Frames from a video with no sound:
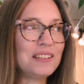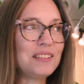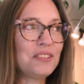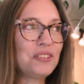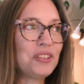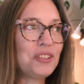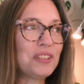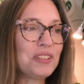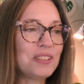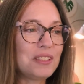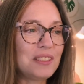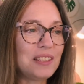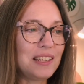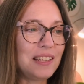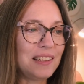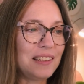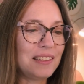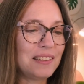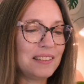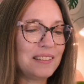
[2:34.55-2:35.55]
as just
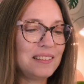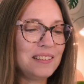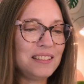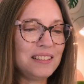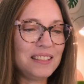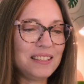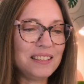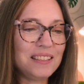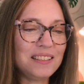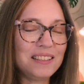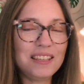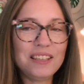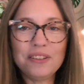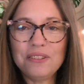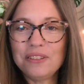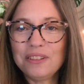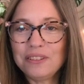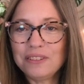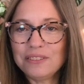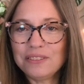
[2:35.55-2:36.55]

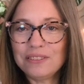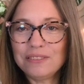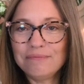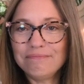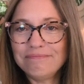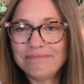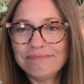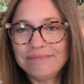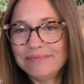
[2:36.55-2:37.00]
cute little